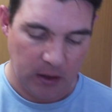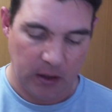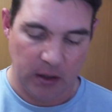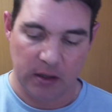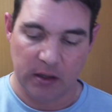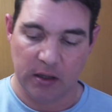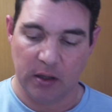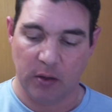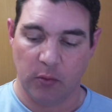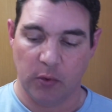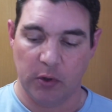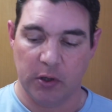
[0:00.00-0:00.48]

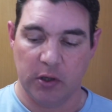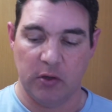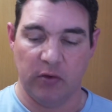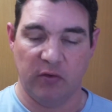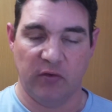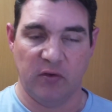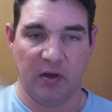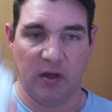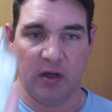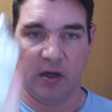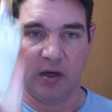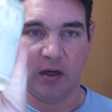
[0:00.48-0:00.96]
and then we're
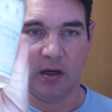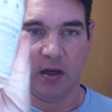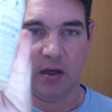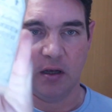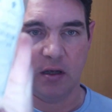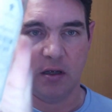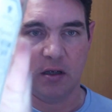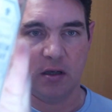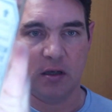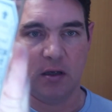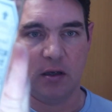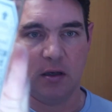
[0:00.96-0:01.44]
using
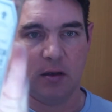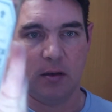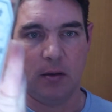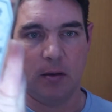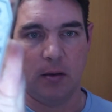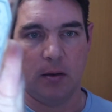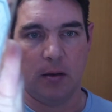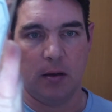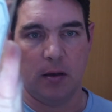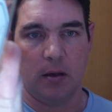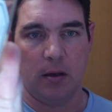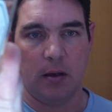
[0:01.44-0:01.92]

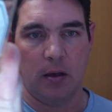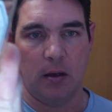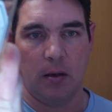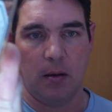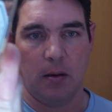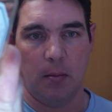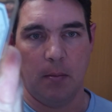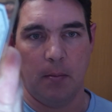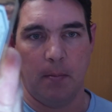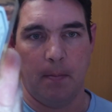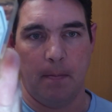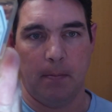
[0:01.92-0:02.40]

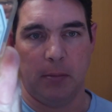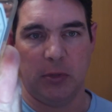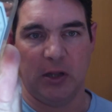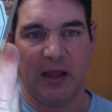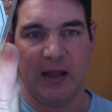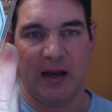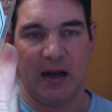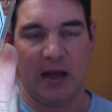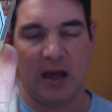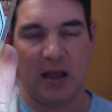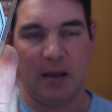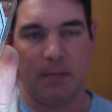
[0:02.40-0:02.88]

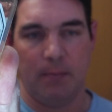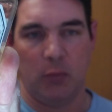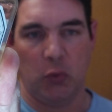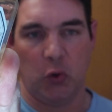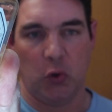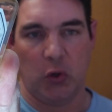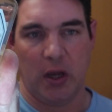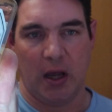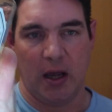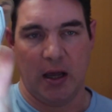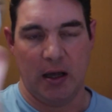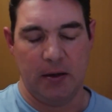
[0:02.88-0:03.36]
Blenheim
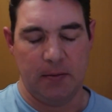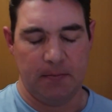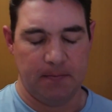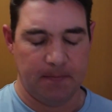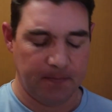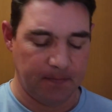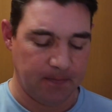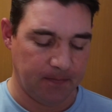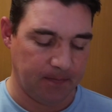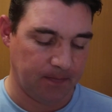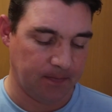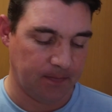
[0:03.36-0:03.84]
Bouquet
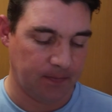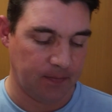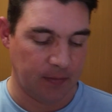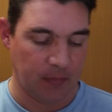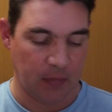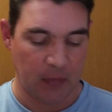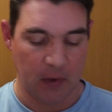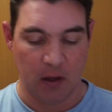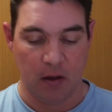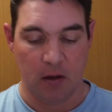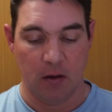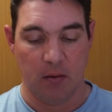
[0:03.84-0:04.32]

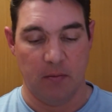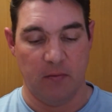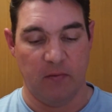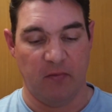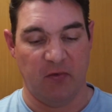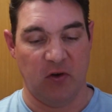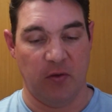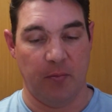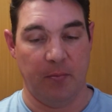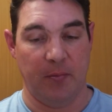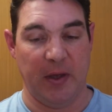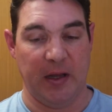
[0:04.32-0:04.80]

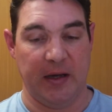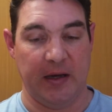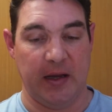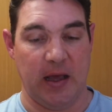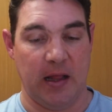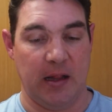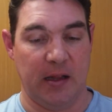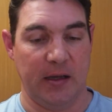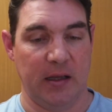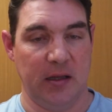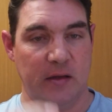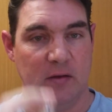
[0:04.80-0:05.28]
from
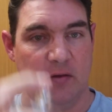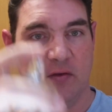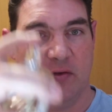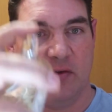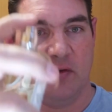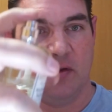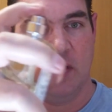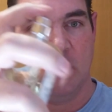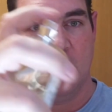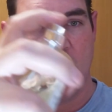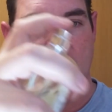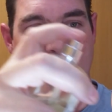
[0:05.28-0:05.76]

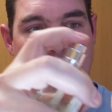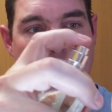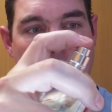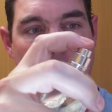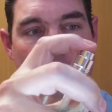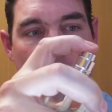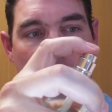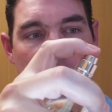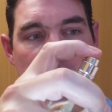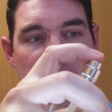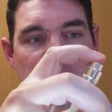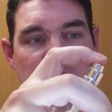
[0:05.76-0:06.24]
Penhaligon's,
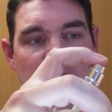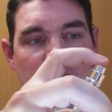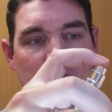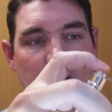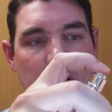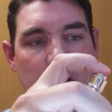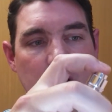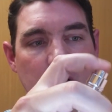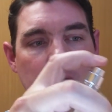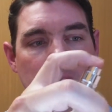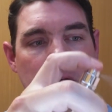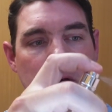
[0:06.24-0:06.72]
and we're just
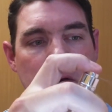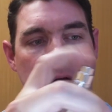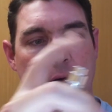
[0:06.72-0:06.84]
gonna